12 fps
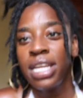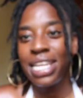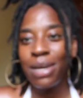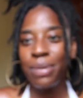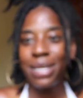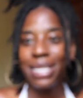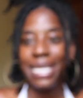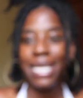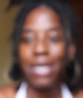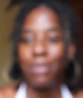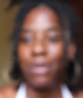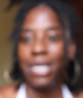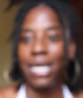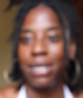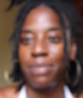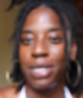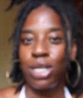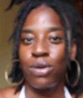Now why the camera
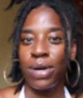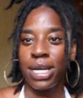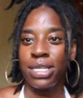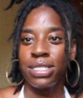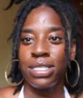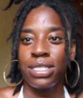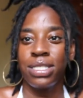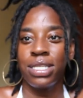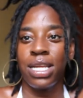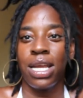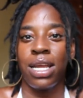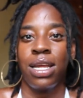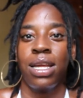gotta be crazy today?